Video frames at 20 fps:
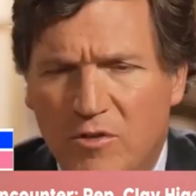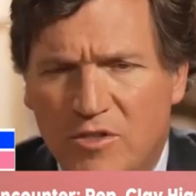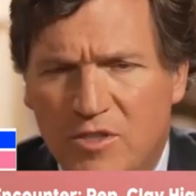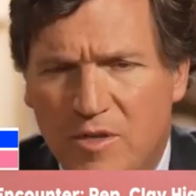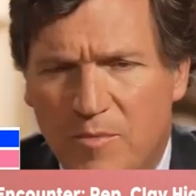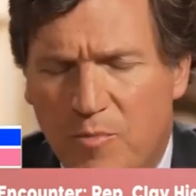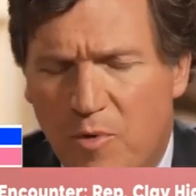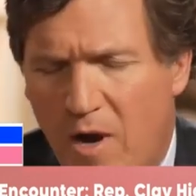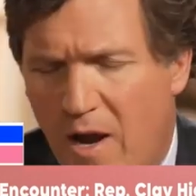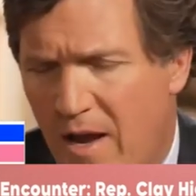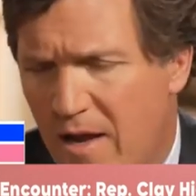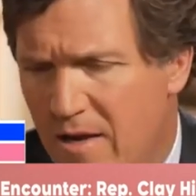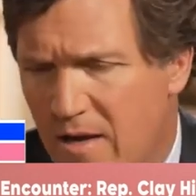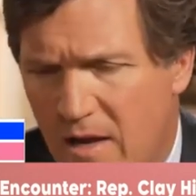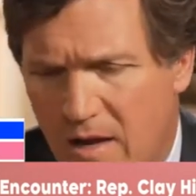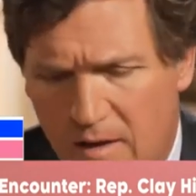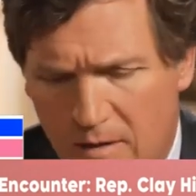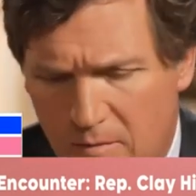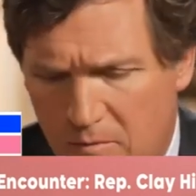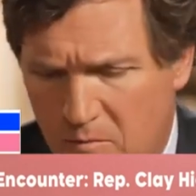surprised,
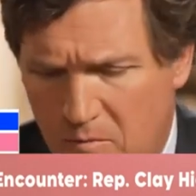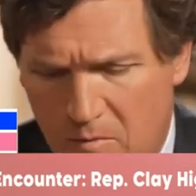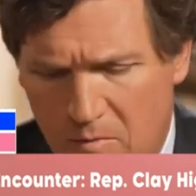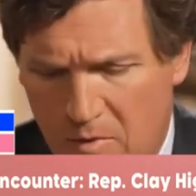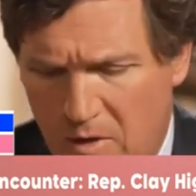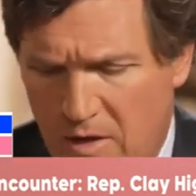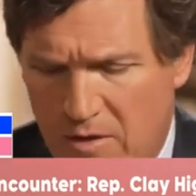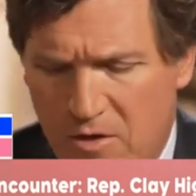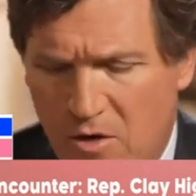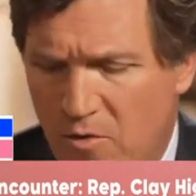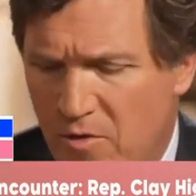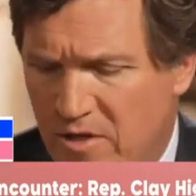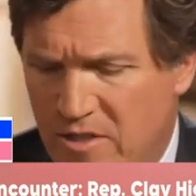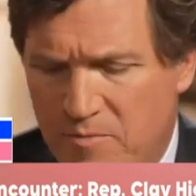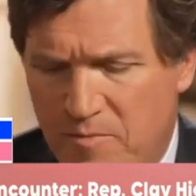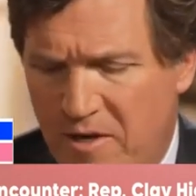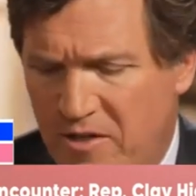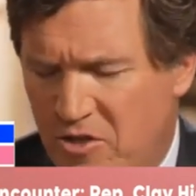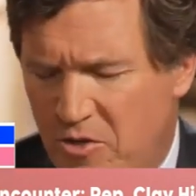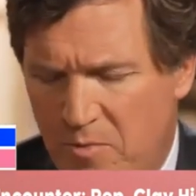and don't
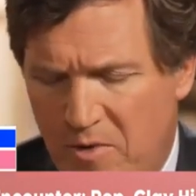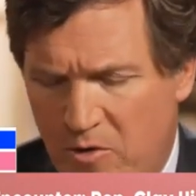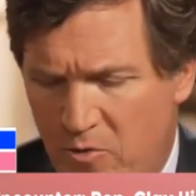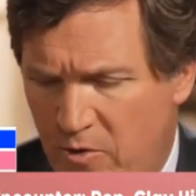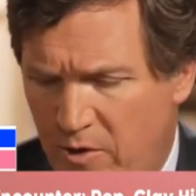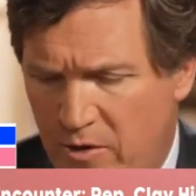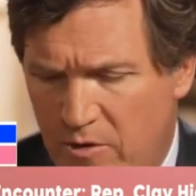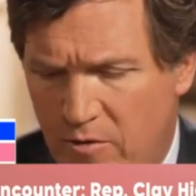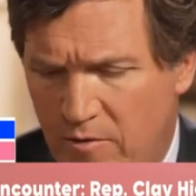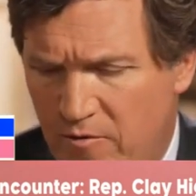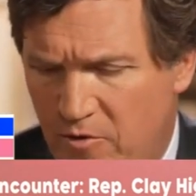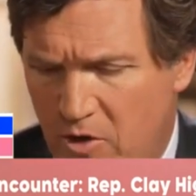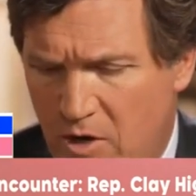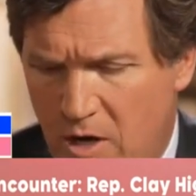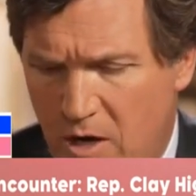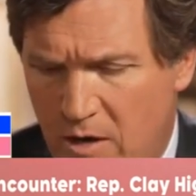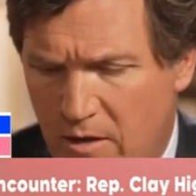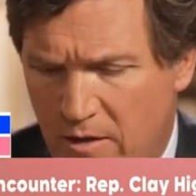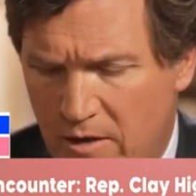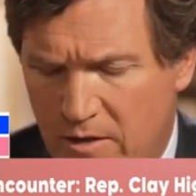expect you to be critical of your
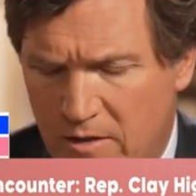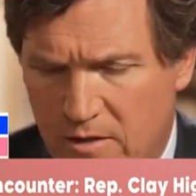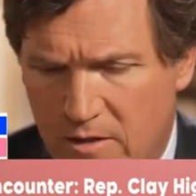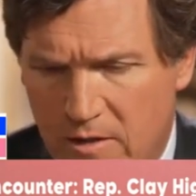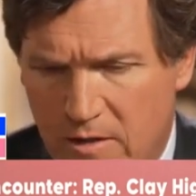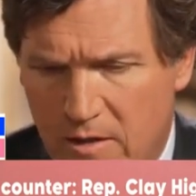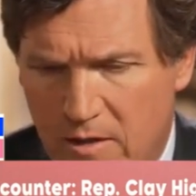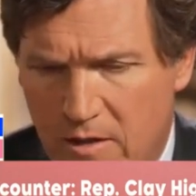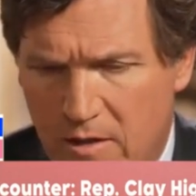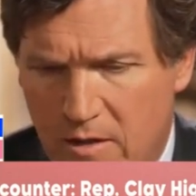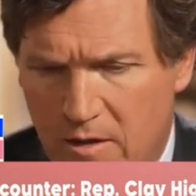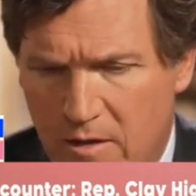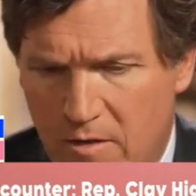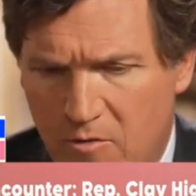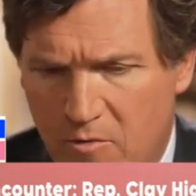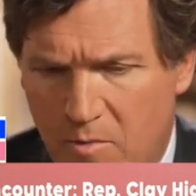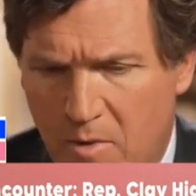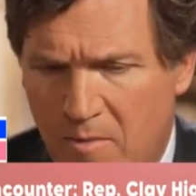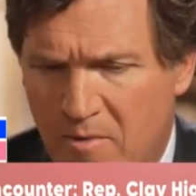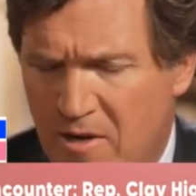colleagues in the
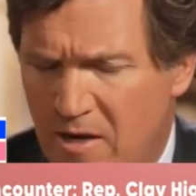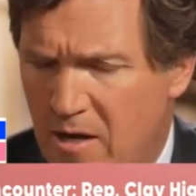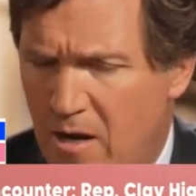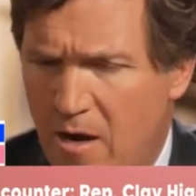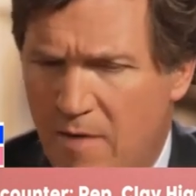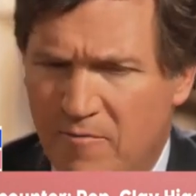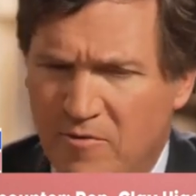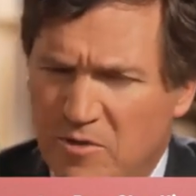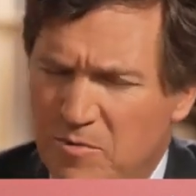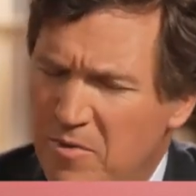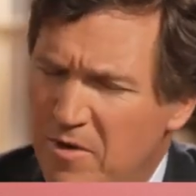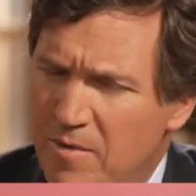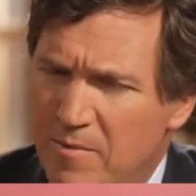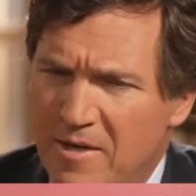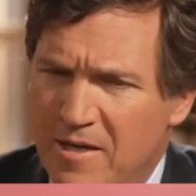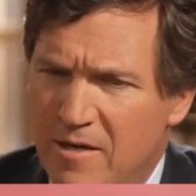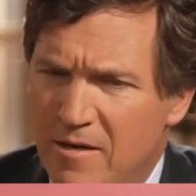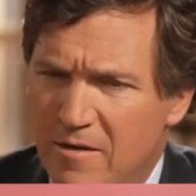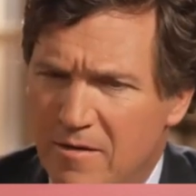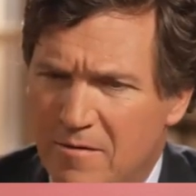Republican conference, but I
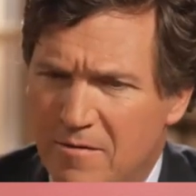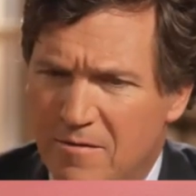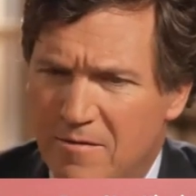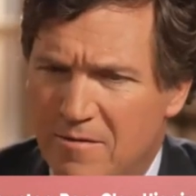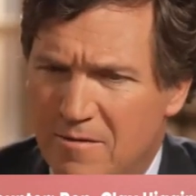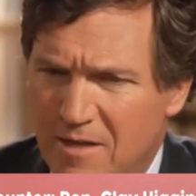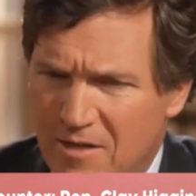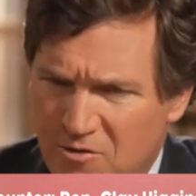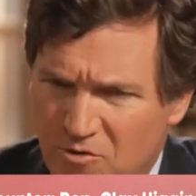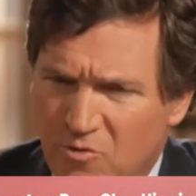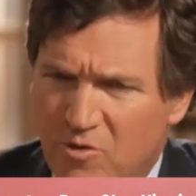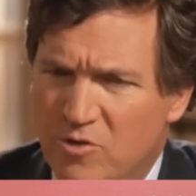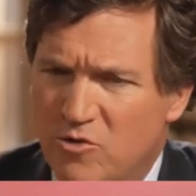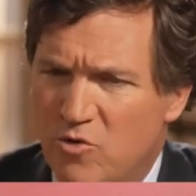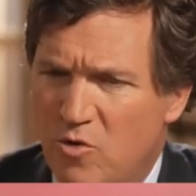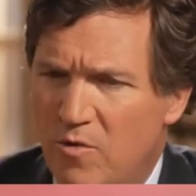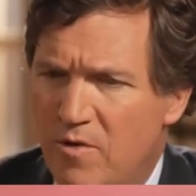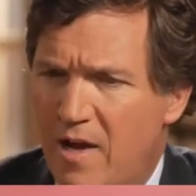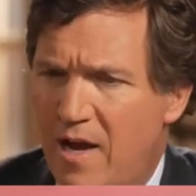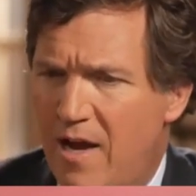mean, they do
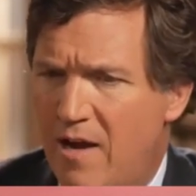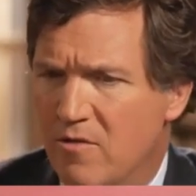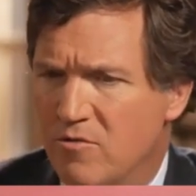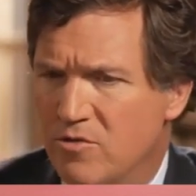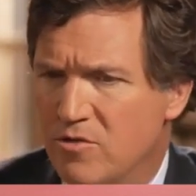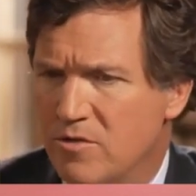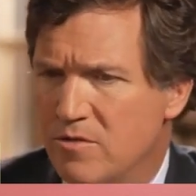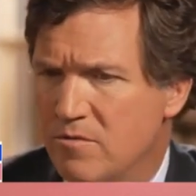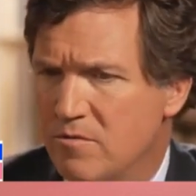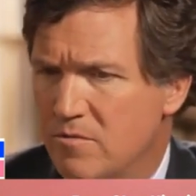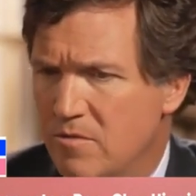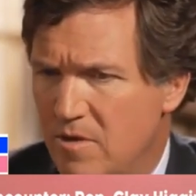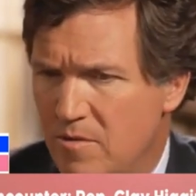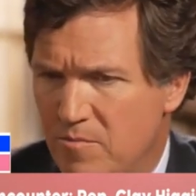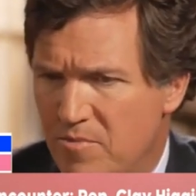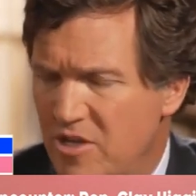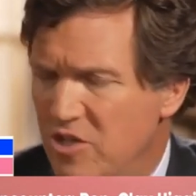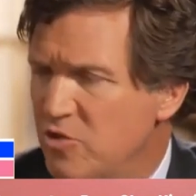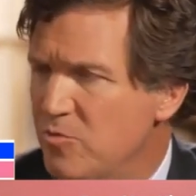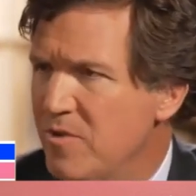control the House.
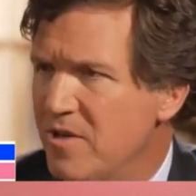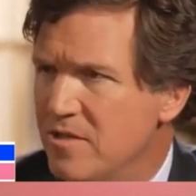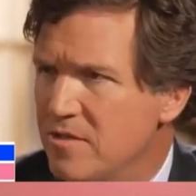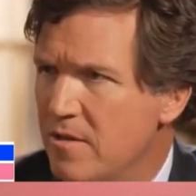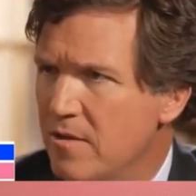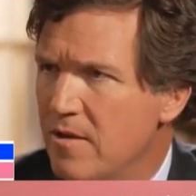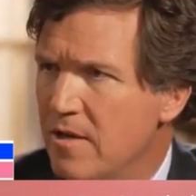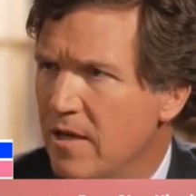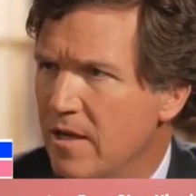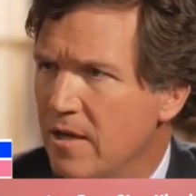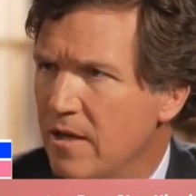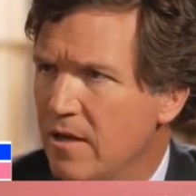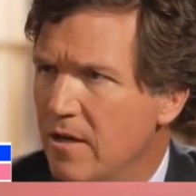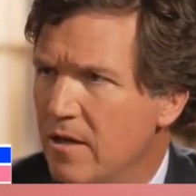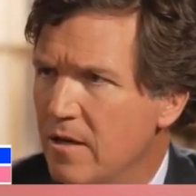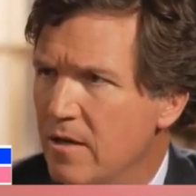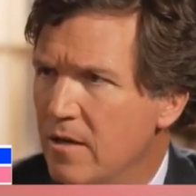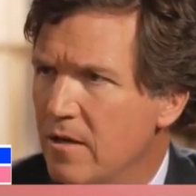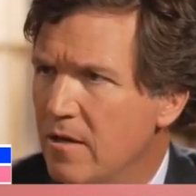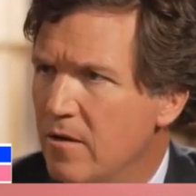Impeachment is a thing.
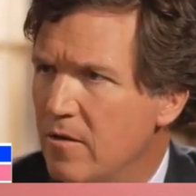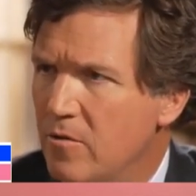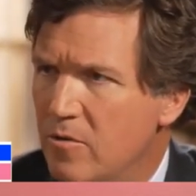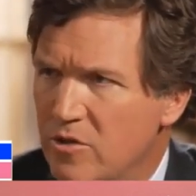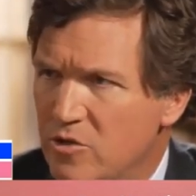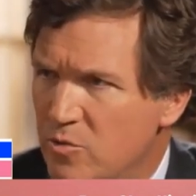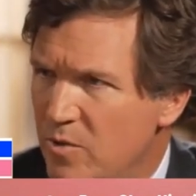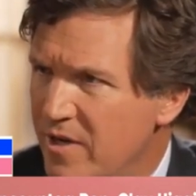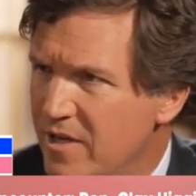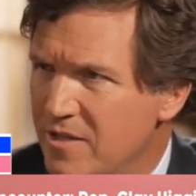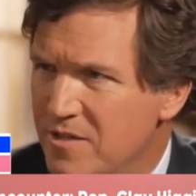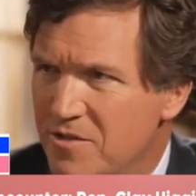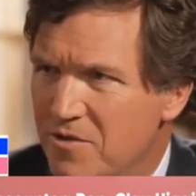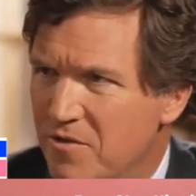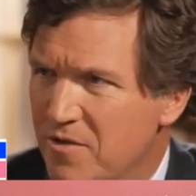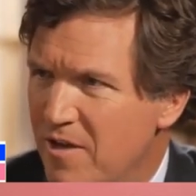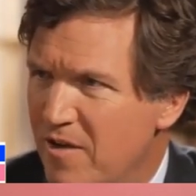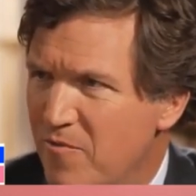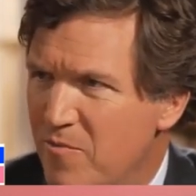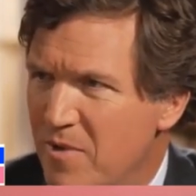Chris Wray is still
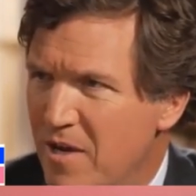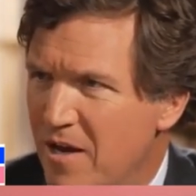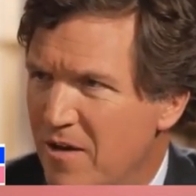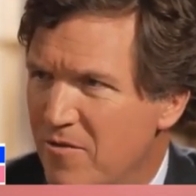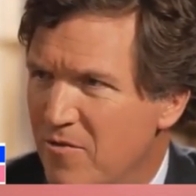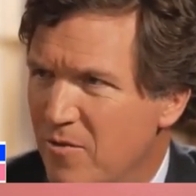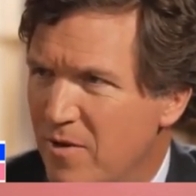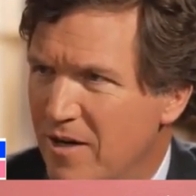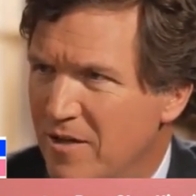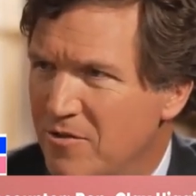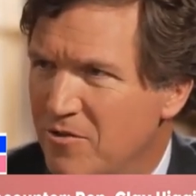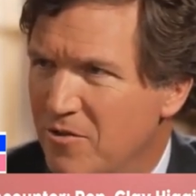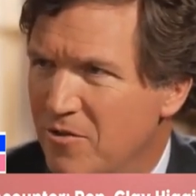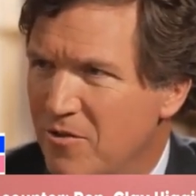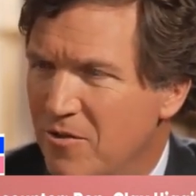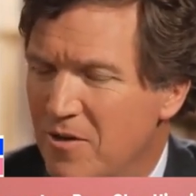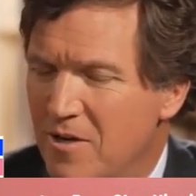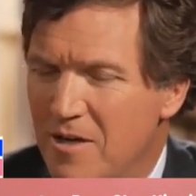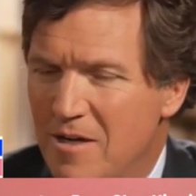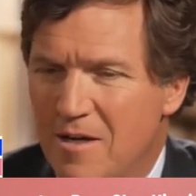the FBI
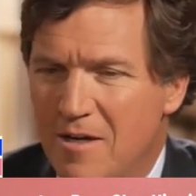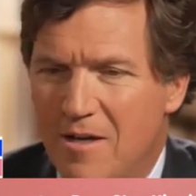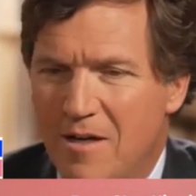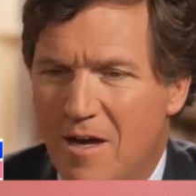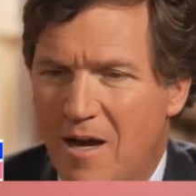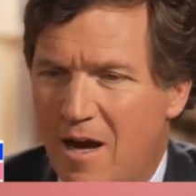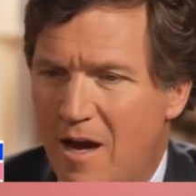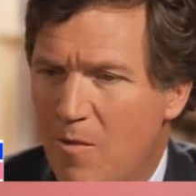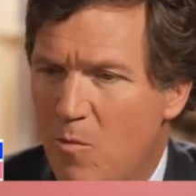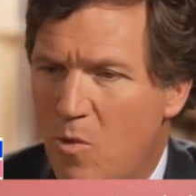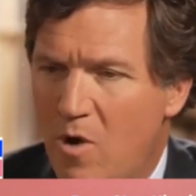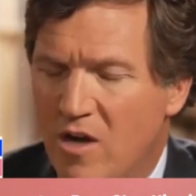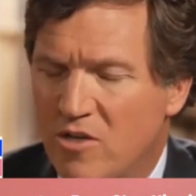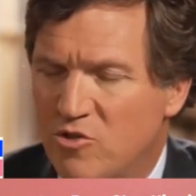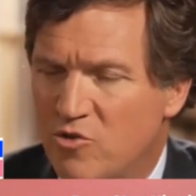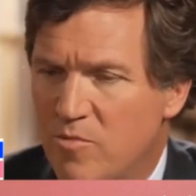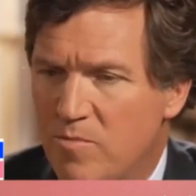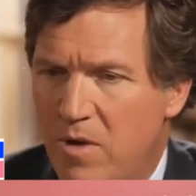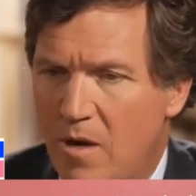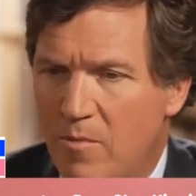director. I
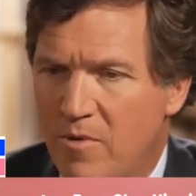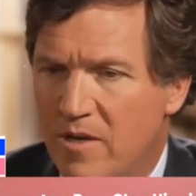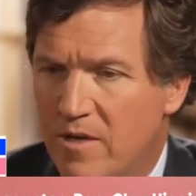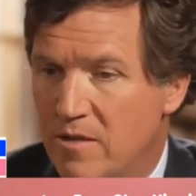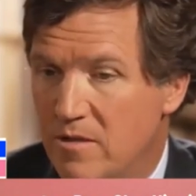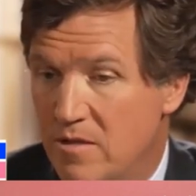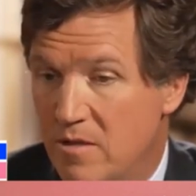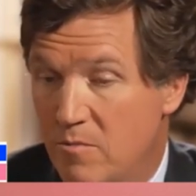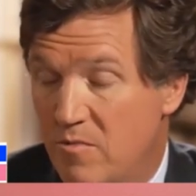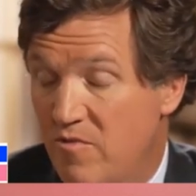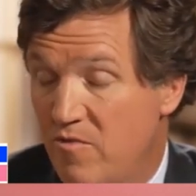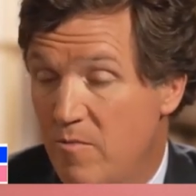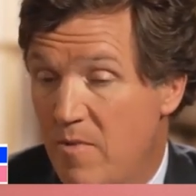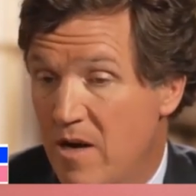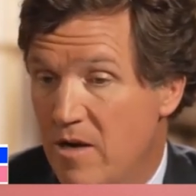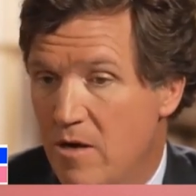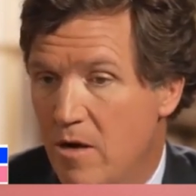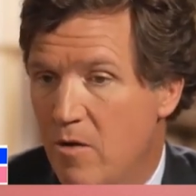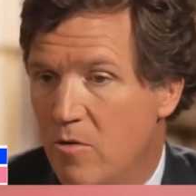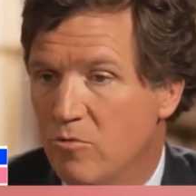watched Republicans, some of whom I
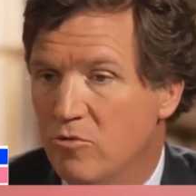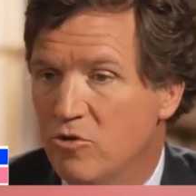know,